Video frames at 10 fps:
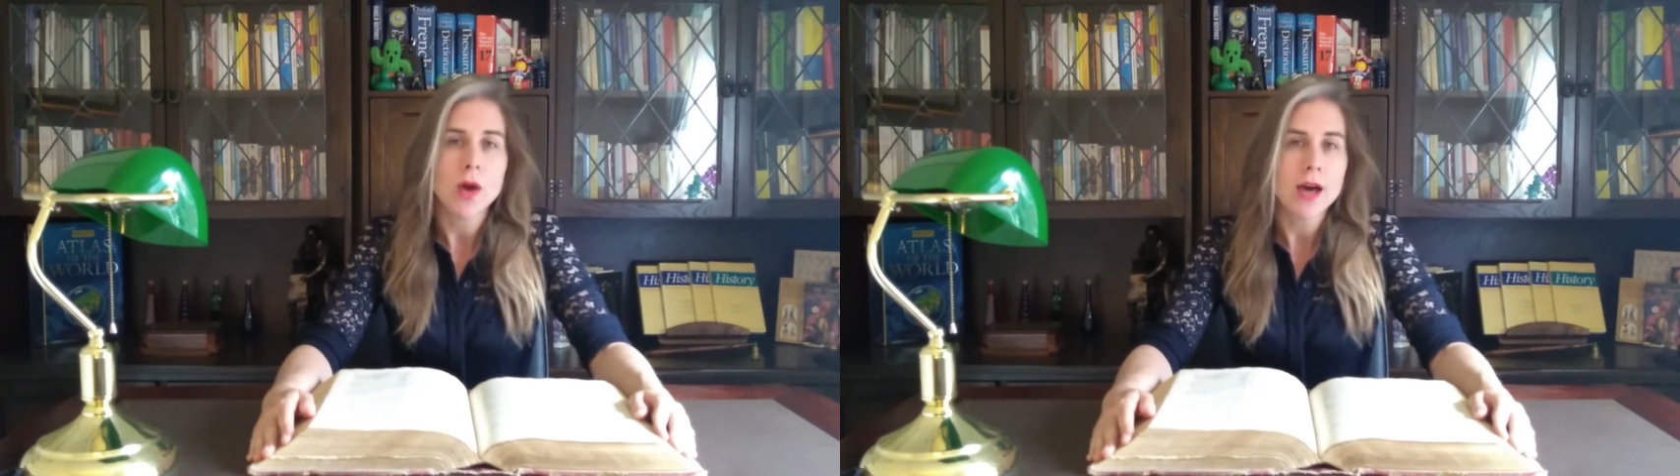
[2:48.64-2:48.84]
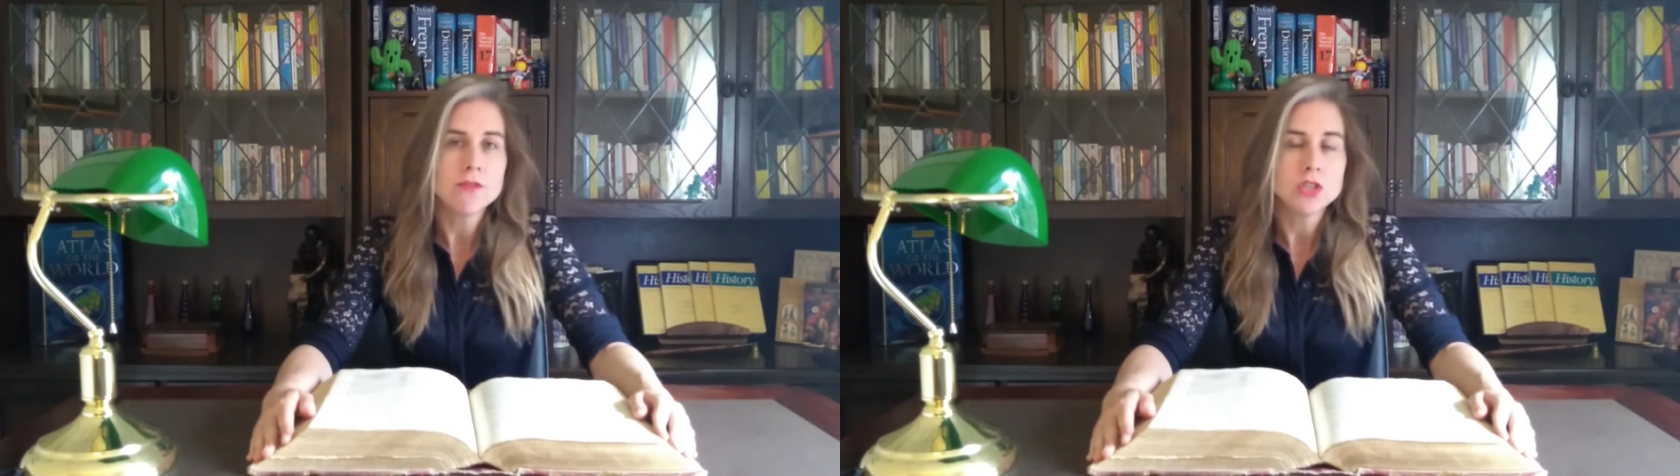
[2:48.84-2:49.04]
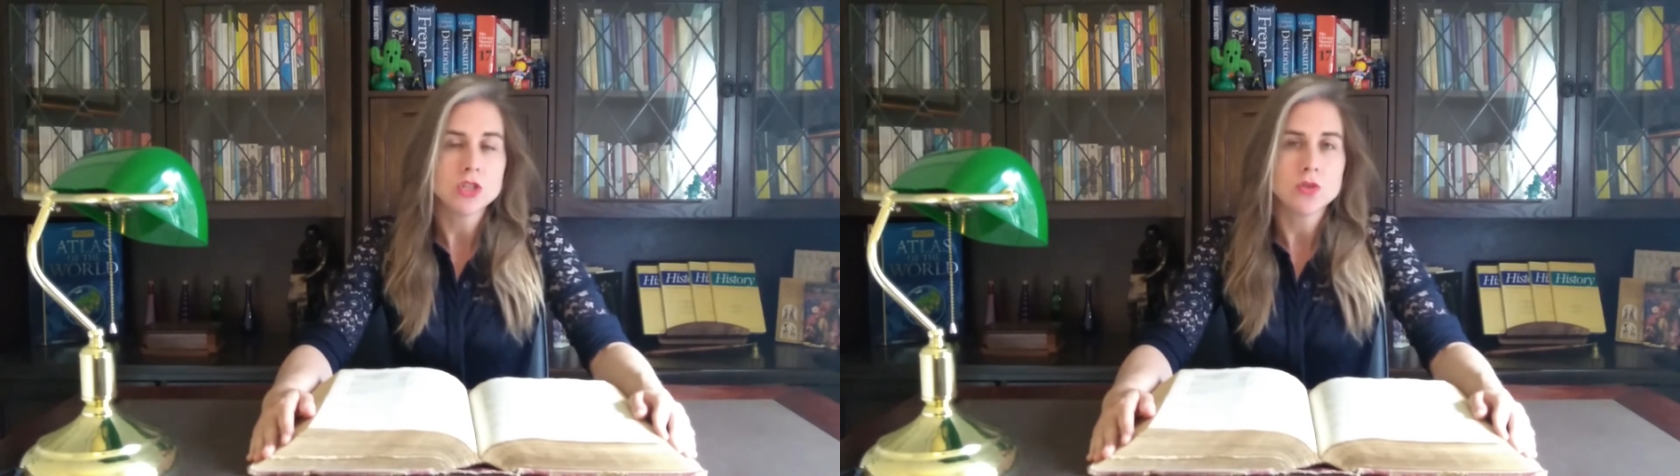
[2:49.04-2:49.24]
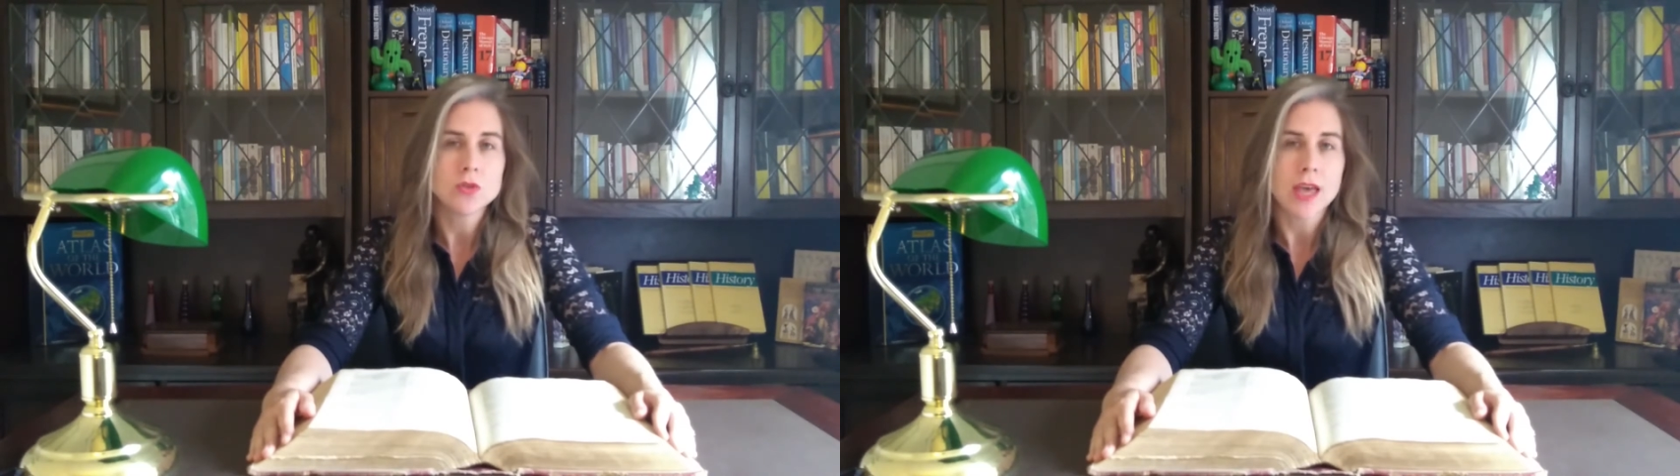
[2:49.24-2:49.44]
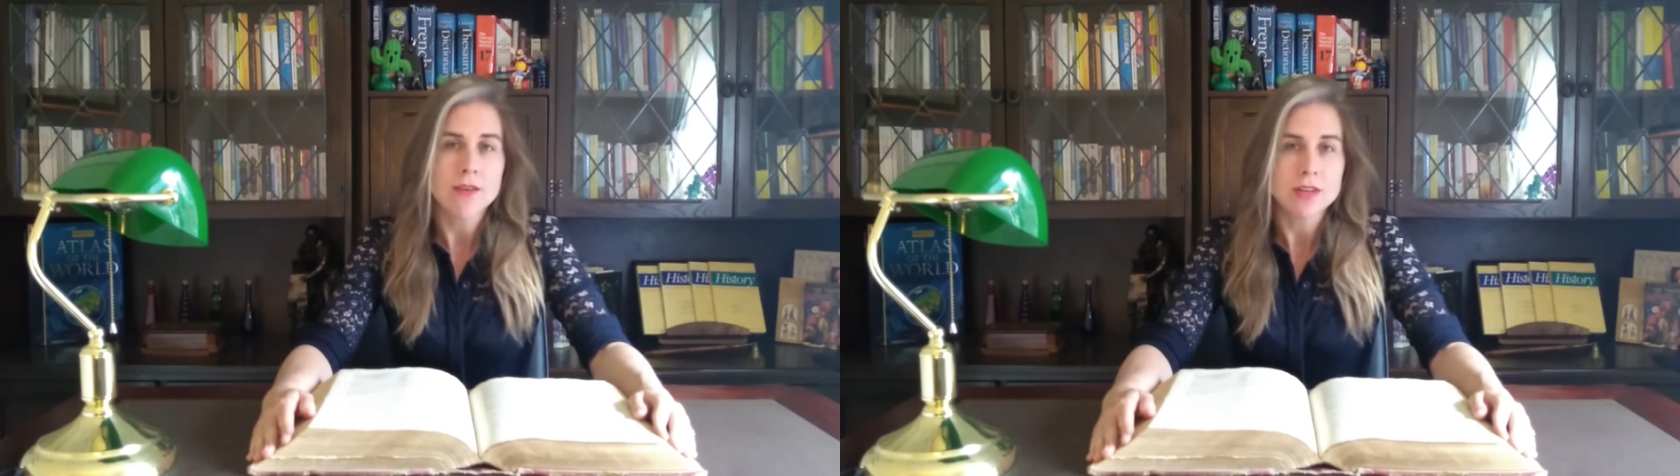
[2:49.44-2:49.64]
You have to
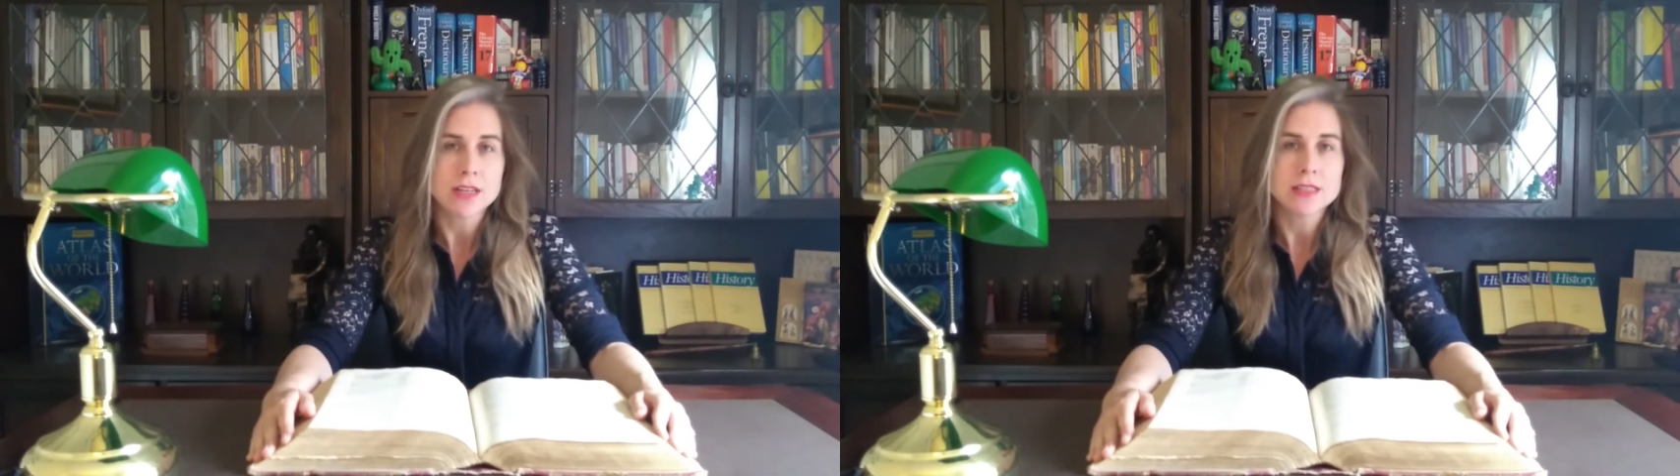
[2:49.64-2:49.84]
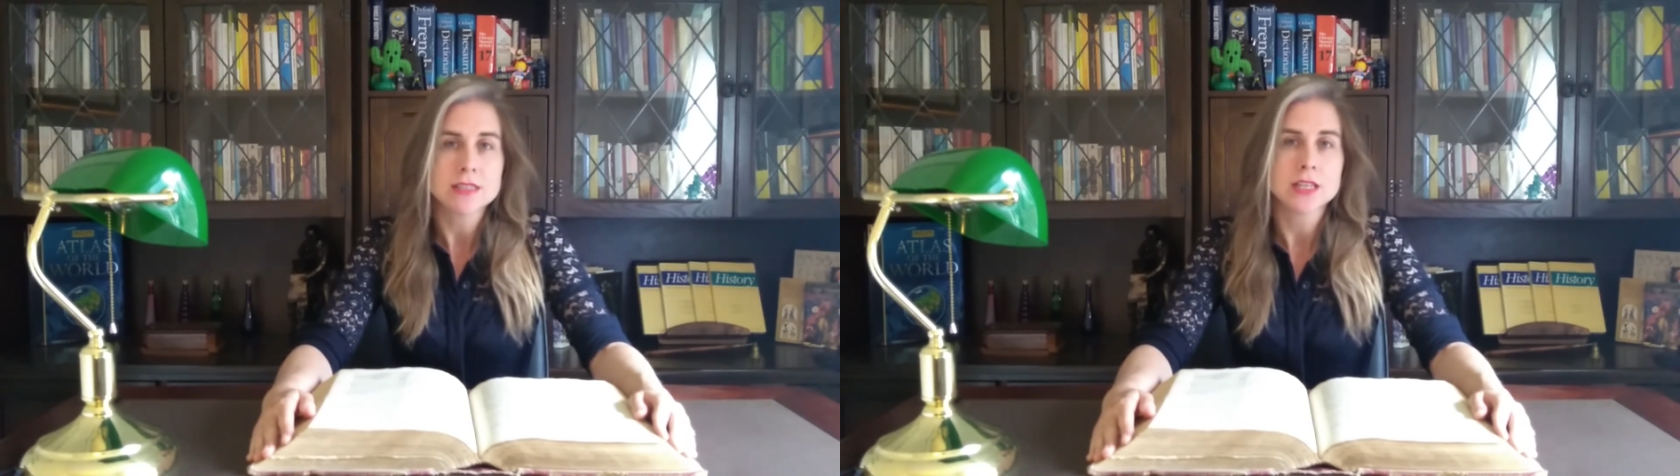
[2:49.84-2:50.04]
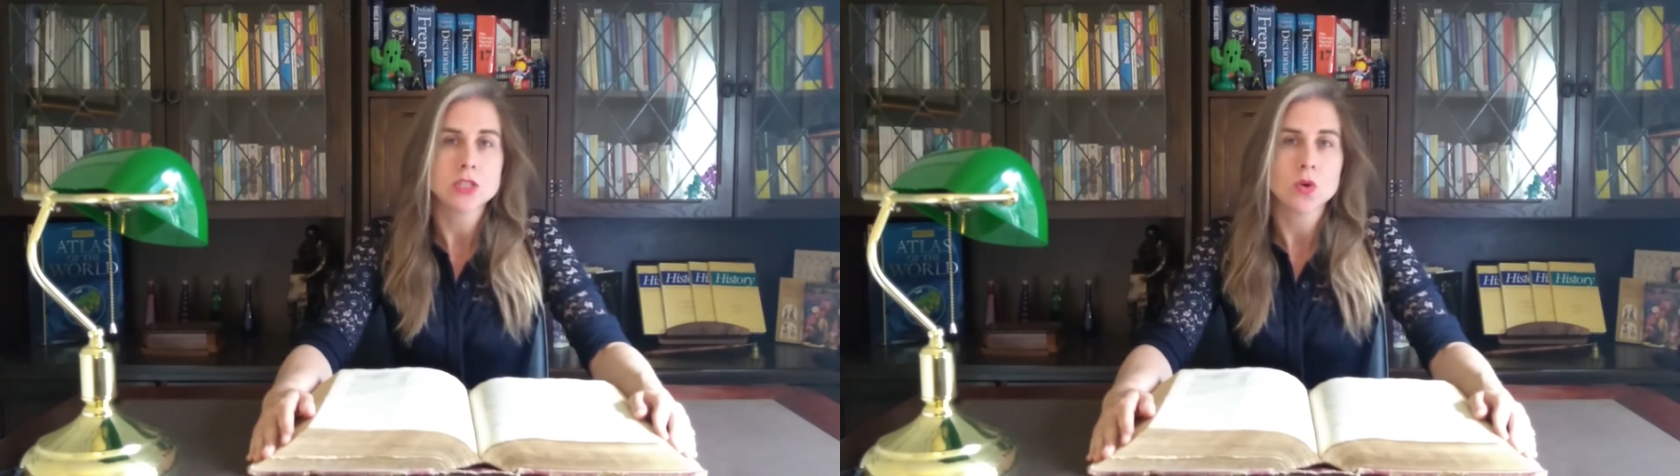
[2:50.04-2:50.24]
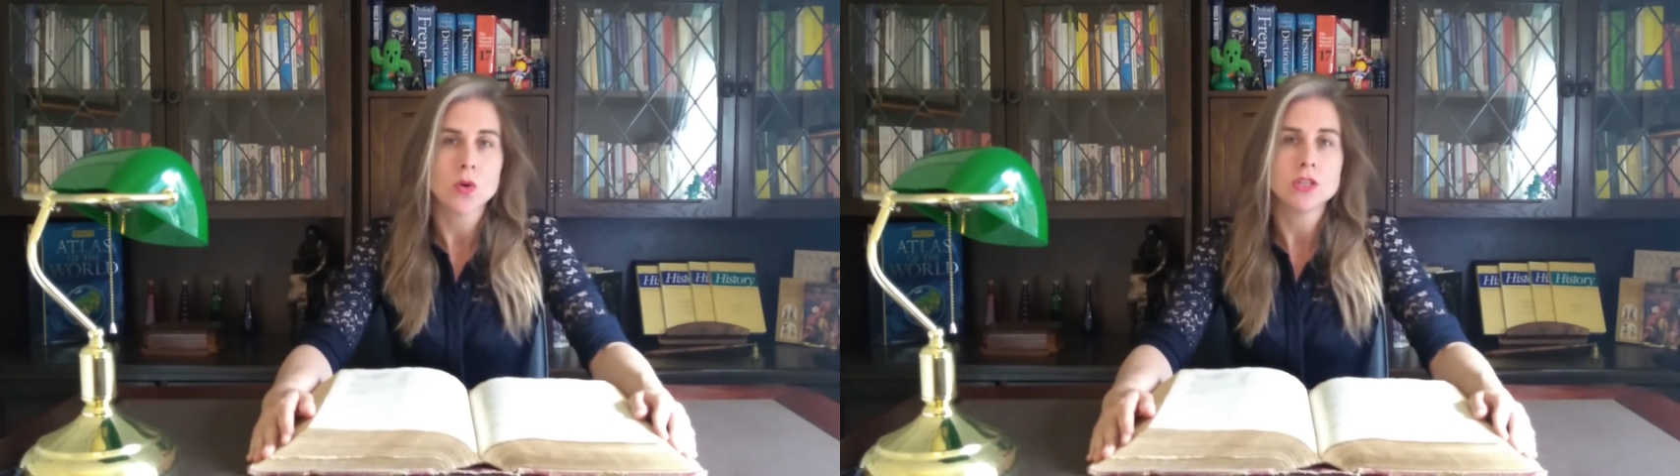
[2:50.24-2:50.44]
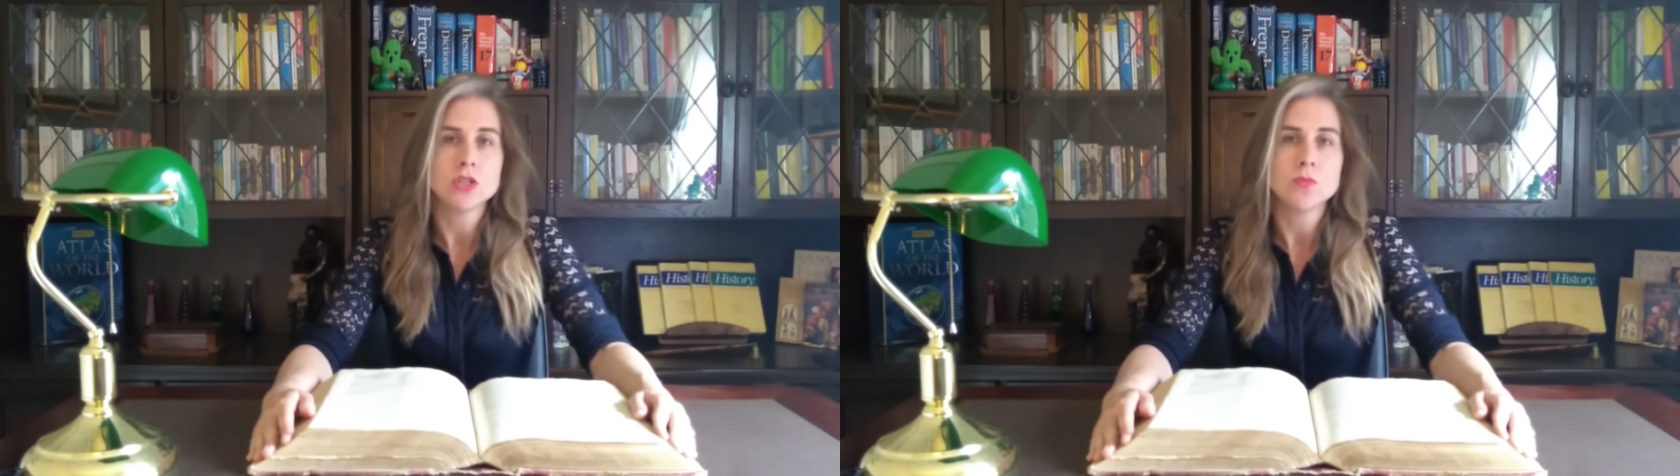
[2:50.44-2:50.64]
choose evidence that's
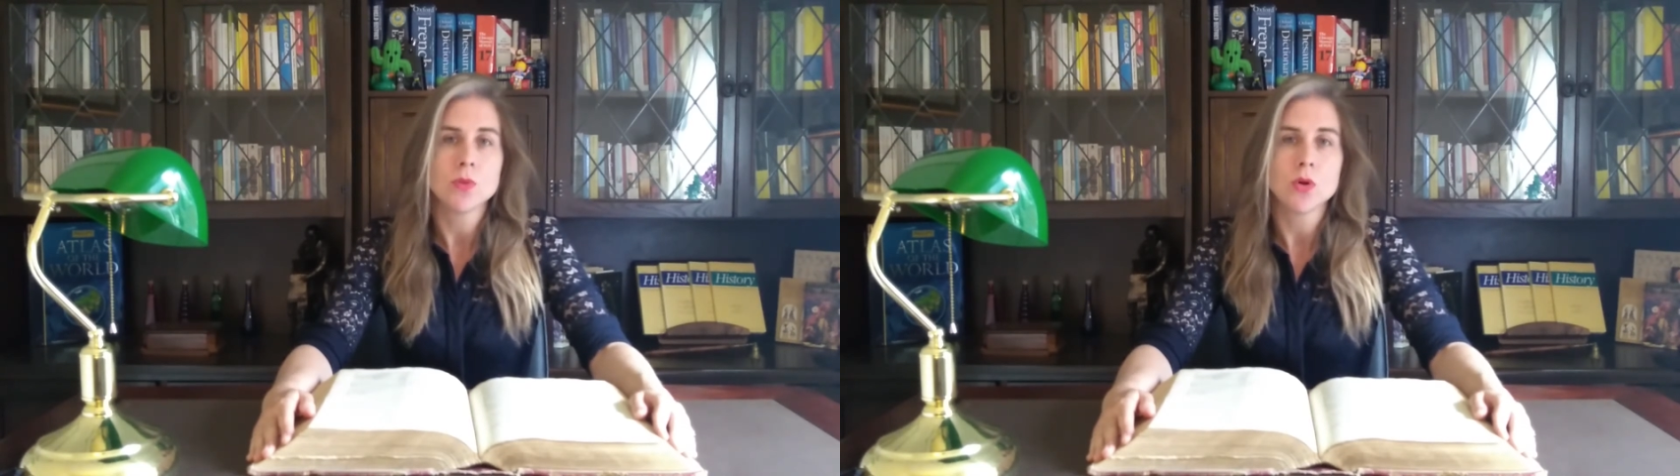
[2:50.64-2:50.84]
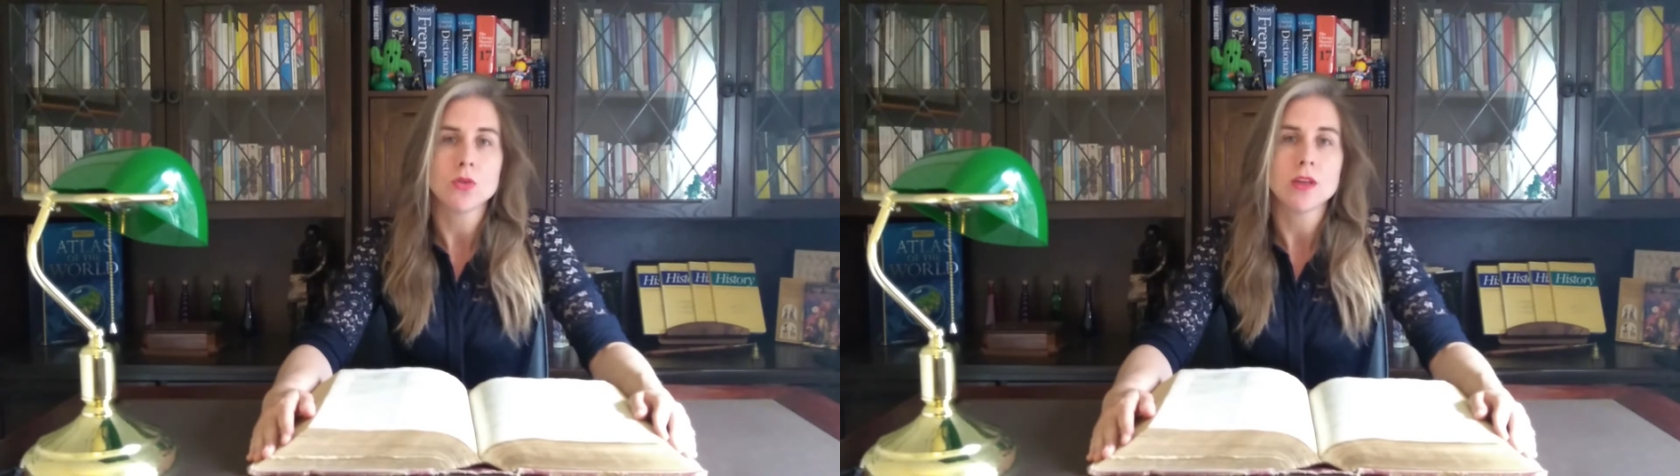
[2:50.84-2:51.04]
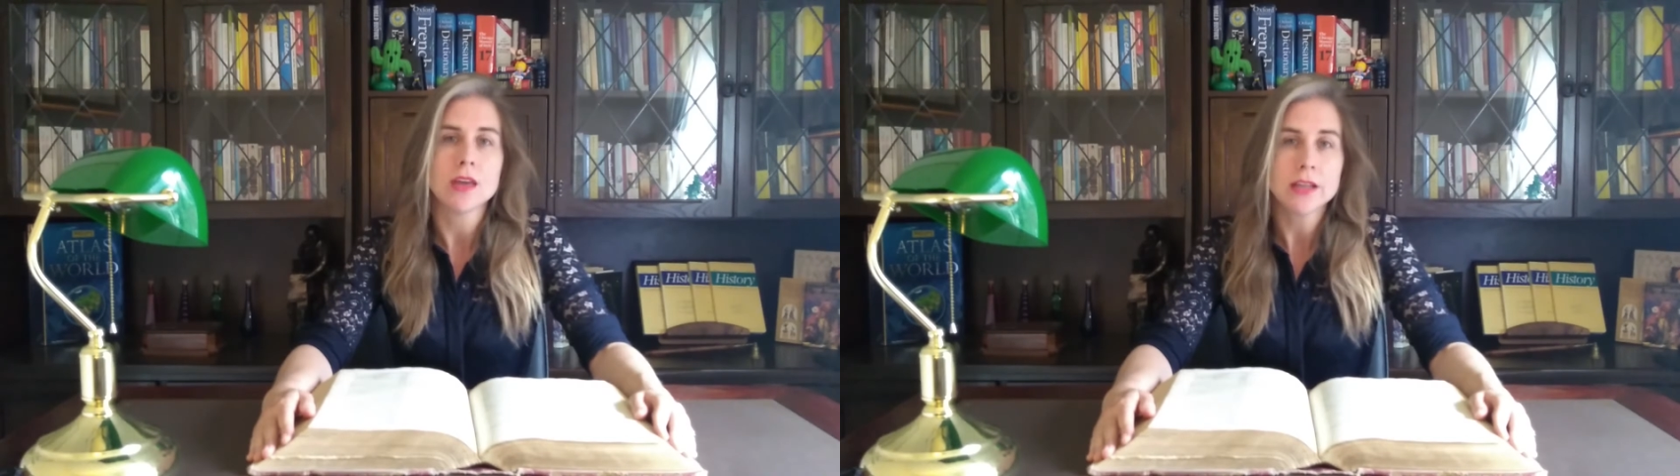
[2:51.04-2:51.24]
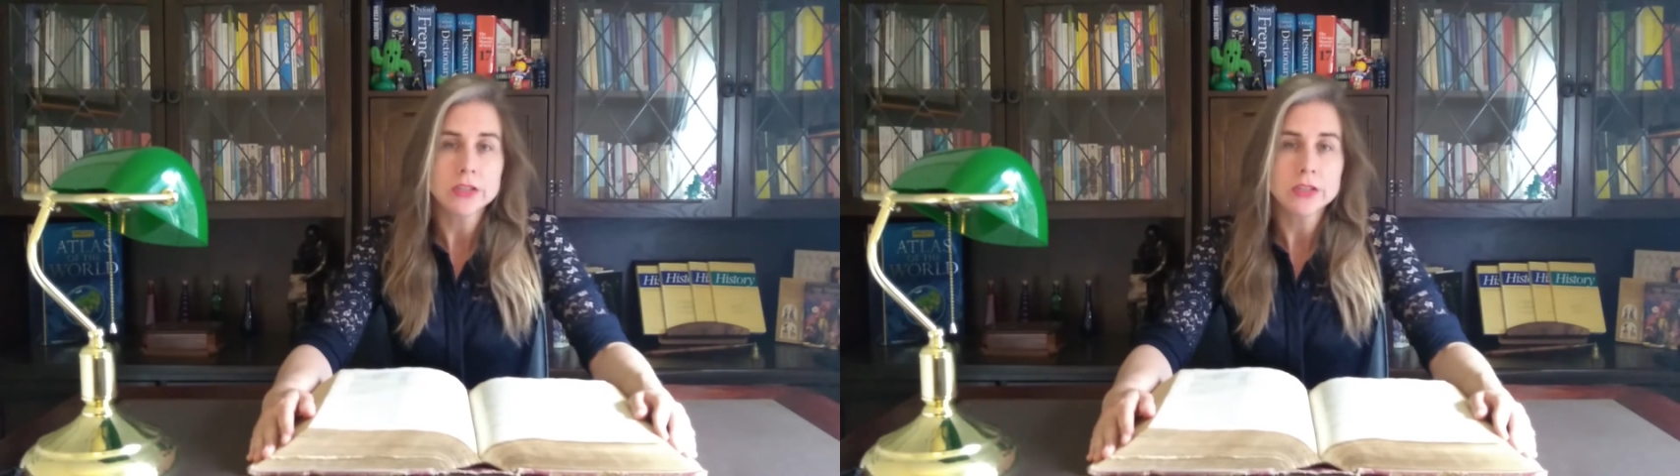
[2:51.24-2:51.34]
going to both